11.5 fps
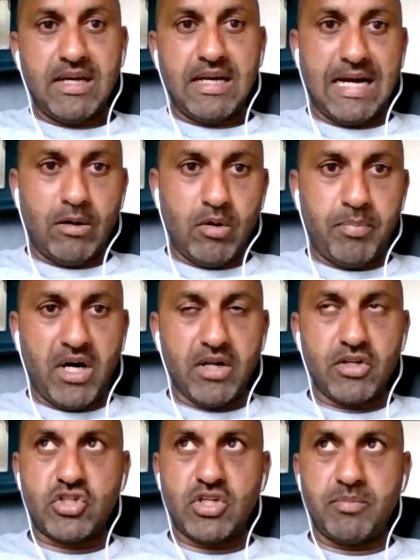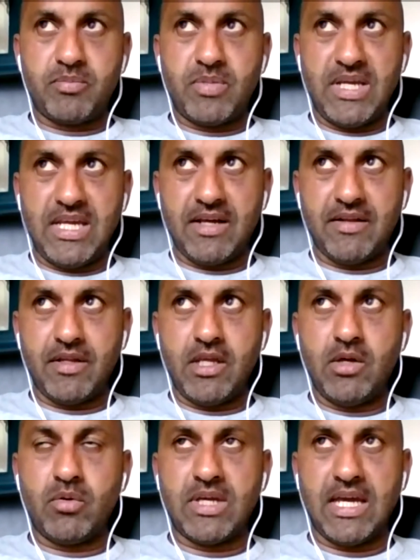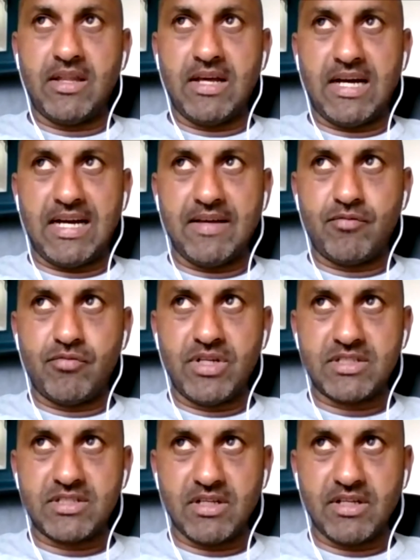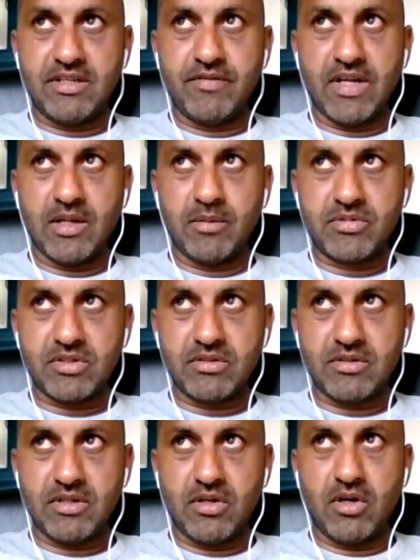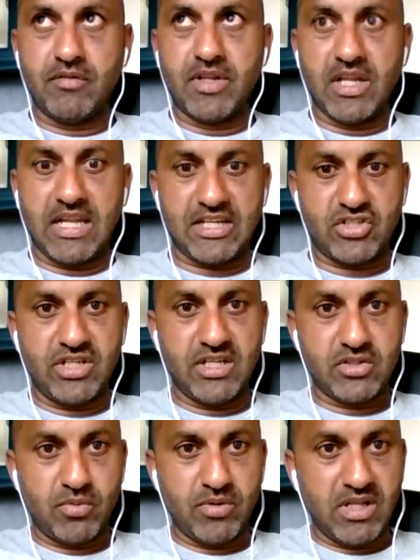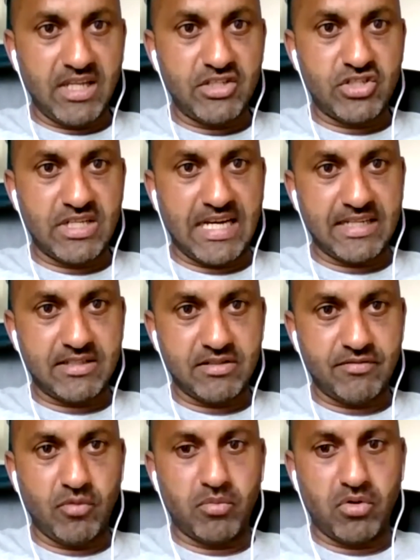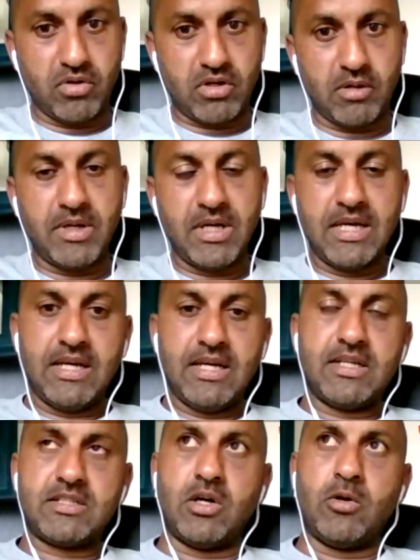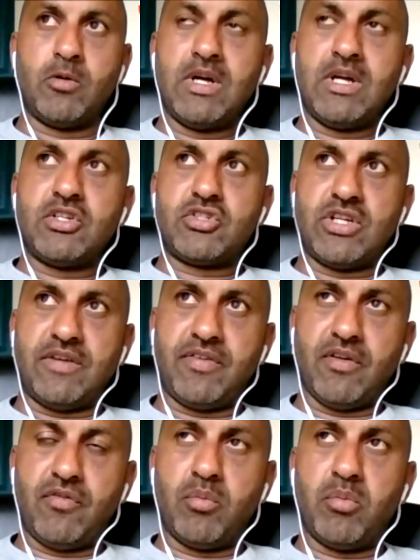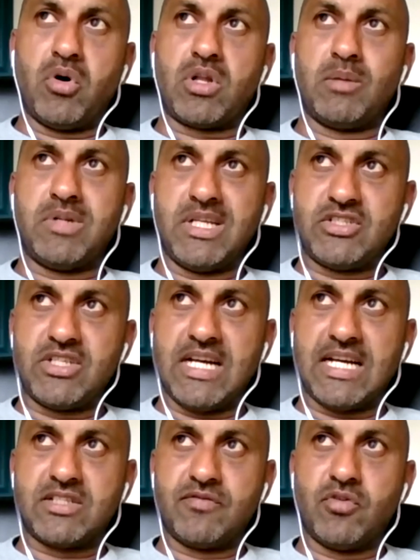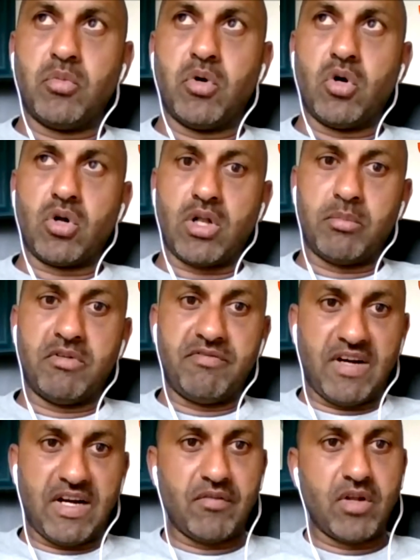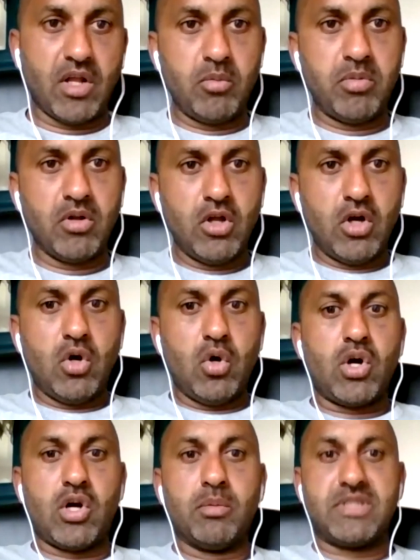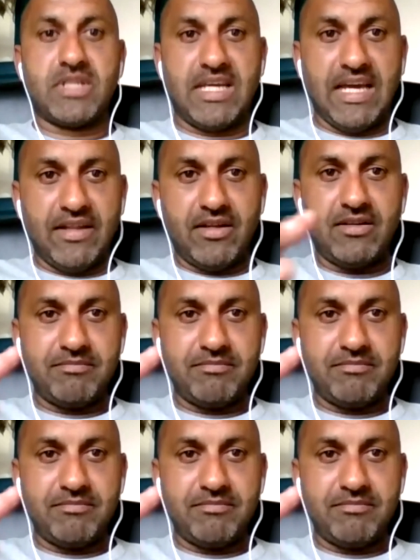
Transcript: Our partnership here in the UK that I've recently developed over the last year is with Leeds United Football Club. So Sheffield Football Club, Leeds United Football Club and Five Global come together.